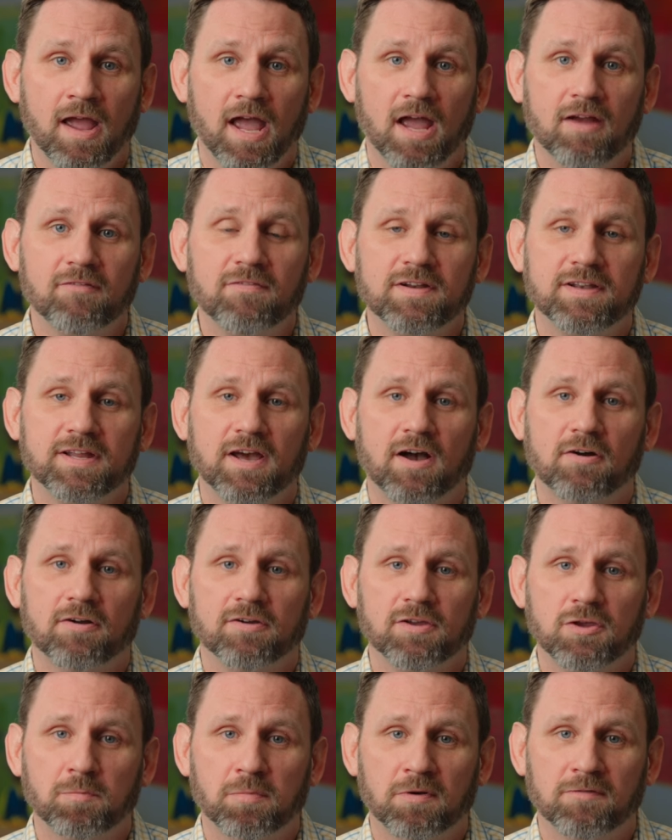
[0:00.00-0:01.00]
Every dollar
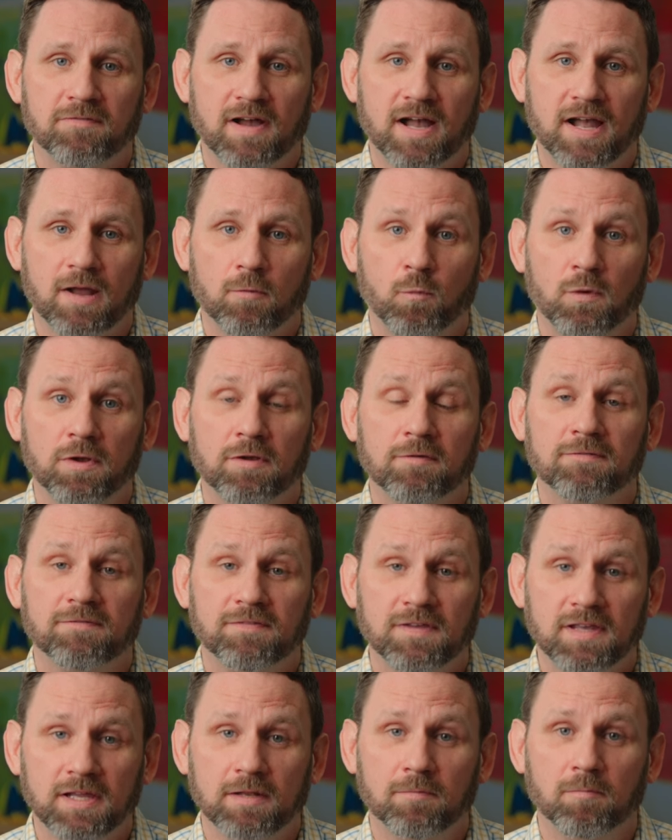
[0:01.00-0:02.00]
you provide will
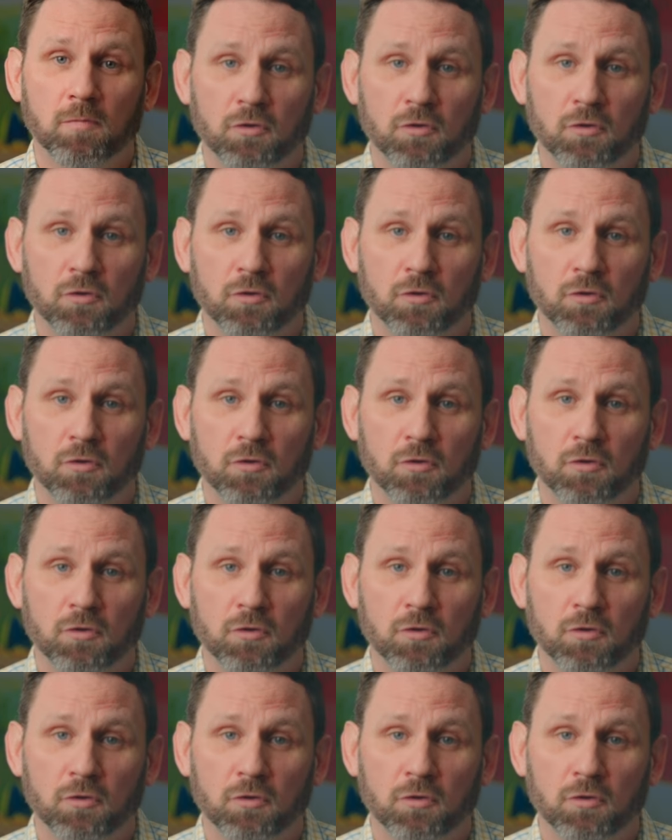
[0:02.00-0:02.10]
feed